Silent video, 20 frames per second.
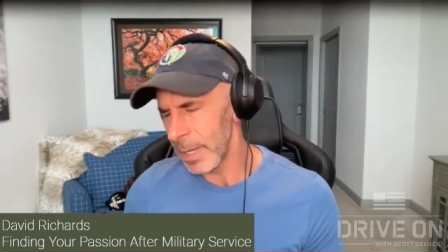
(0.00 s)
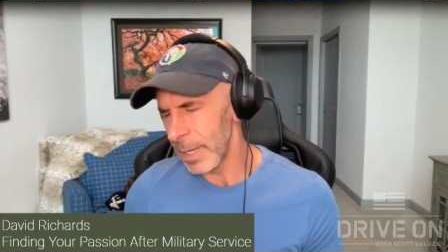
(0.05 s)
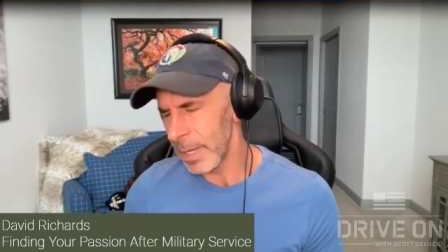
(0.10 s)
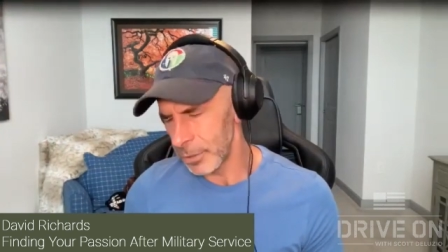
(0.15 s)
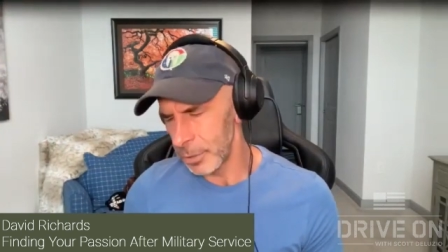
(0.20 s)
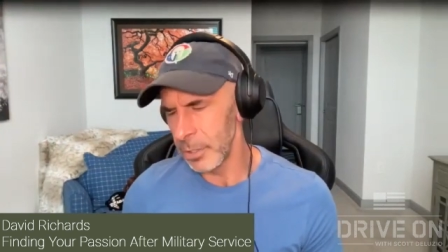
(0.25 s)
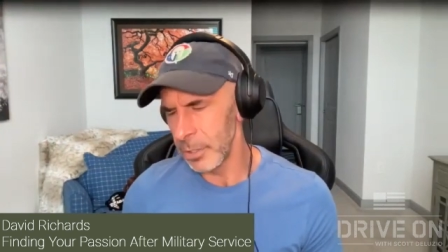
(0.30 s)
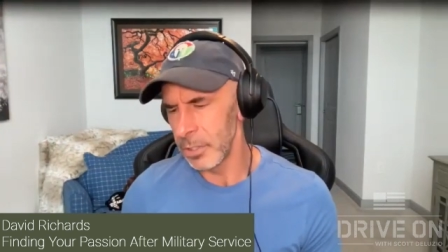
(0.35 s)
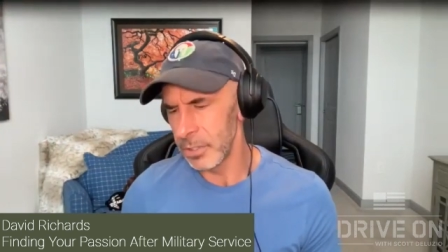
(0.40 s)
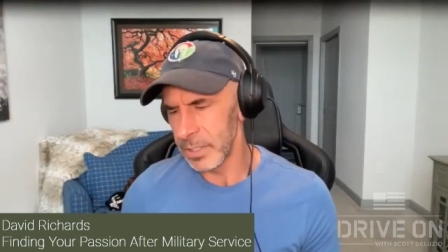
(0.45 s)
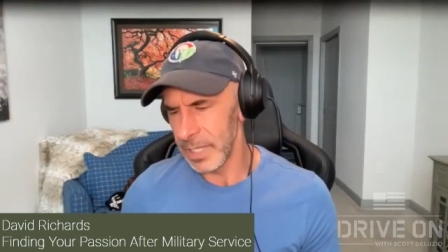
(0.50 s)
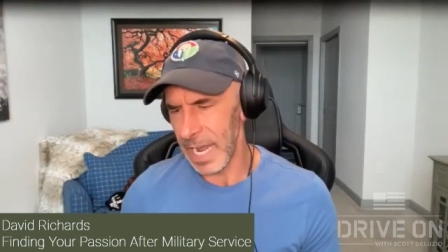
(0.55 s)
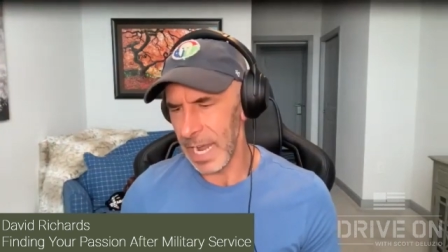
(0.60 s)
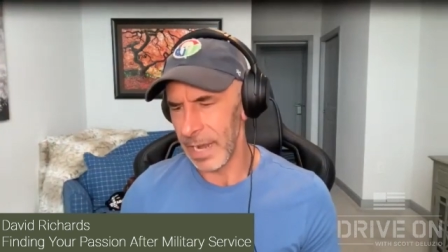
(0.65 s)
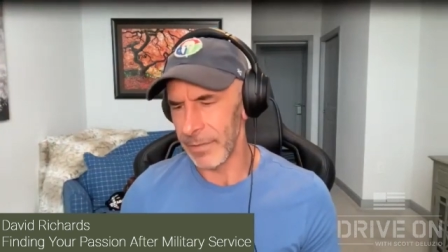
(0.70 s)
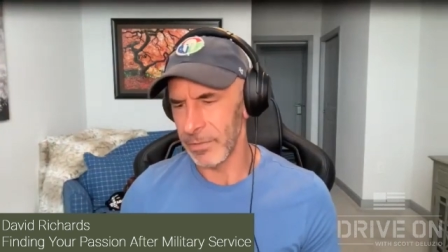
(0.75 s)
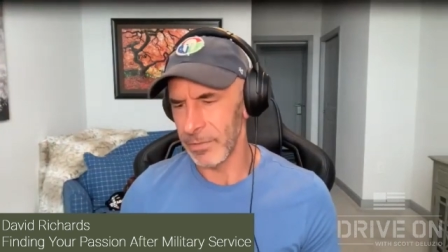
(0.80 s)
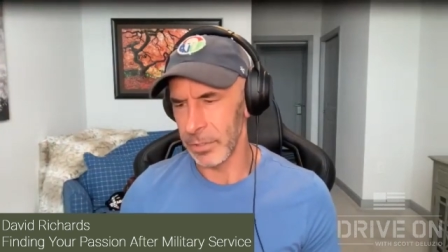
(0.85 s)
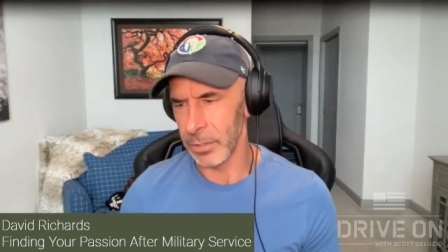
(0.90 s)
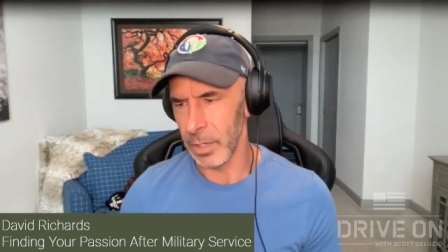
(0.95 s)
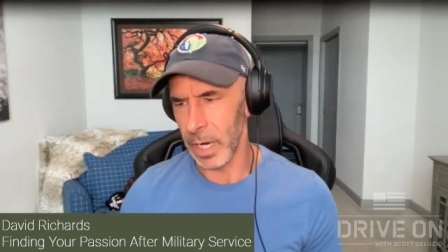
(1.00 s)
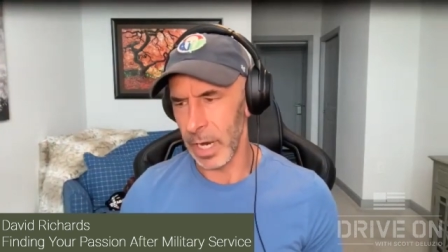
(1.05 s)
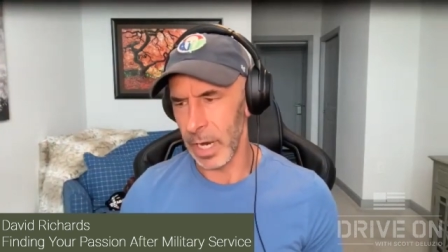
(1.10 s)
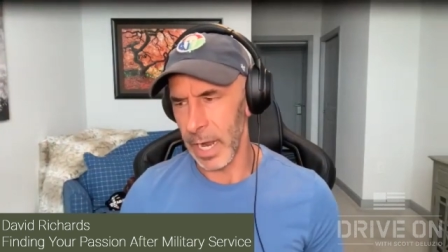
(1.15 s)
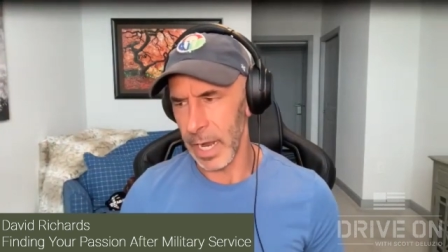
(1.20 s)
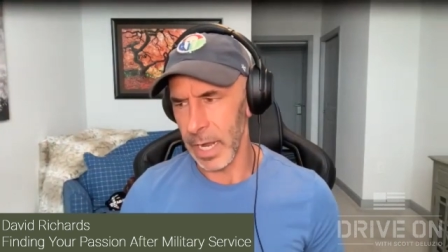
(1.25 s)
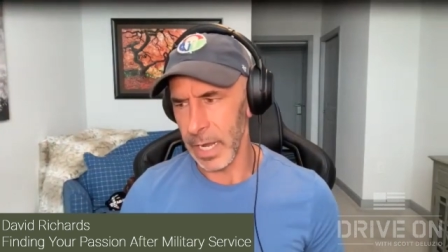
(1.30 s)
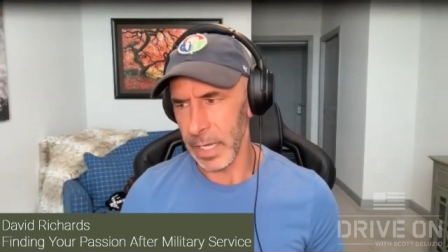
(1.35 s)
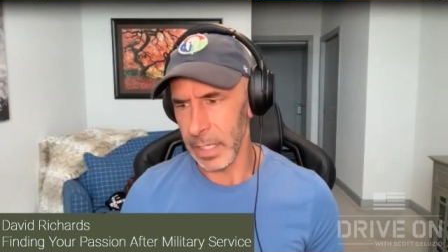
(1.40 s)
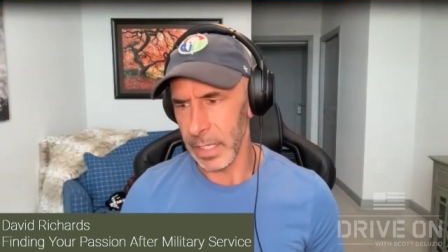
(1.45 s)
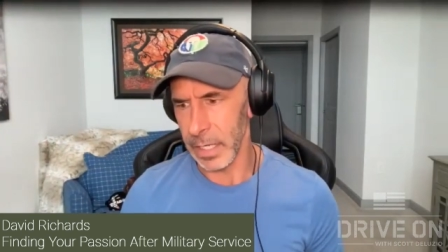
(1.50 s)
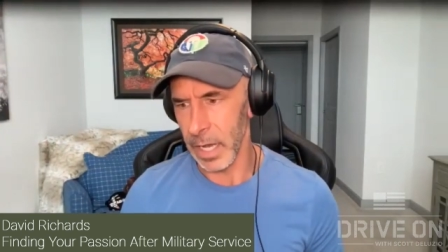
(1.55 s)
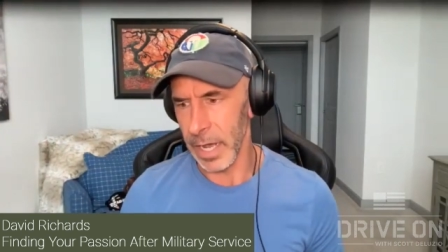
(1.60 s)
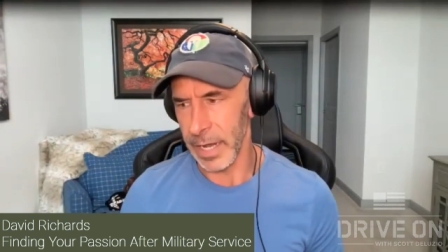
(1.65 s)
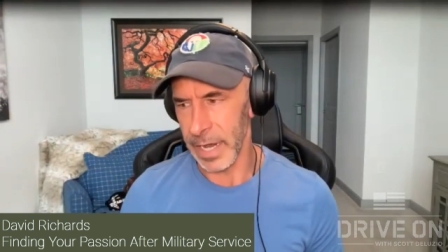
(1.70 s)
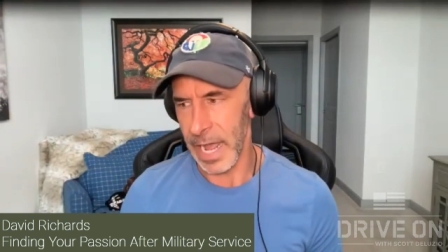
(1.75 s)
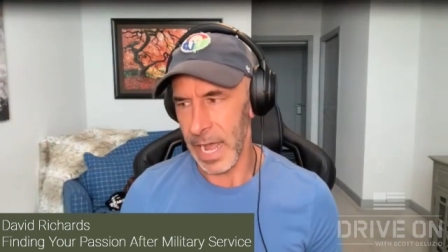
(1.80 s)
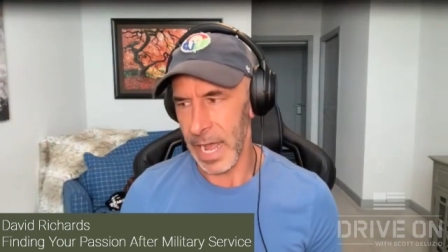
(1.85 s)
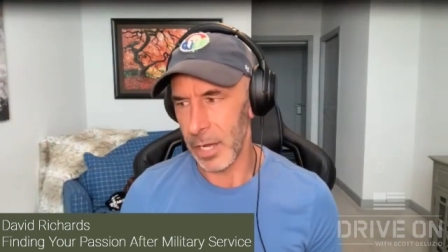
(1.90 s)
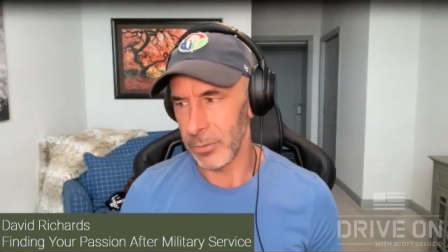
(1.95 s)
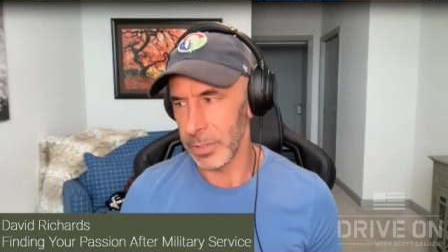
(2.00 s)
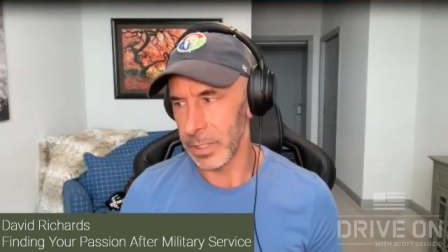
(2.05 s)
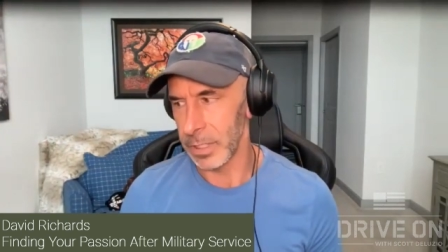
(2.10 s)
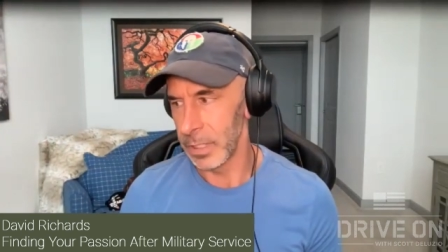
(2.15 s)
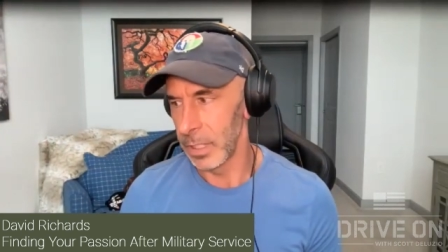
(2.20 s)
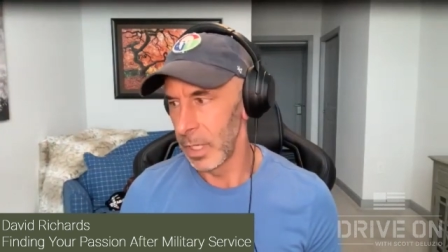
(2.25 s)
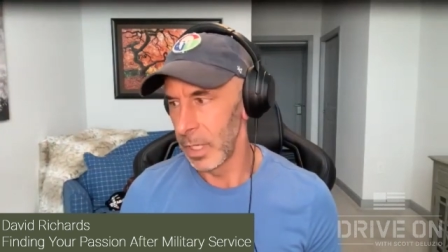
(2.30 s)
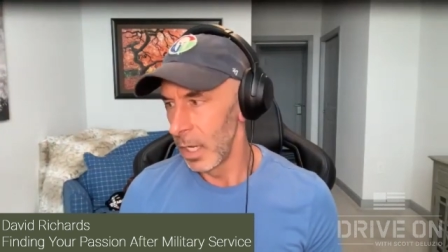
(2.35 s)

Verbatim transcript: two years after I got out,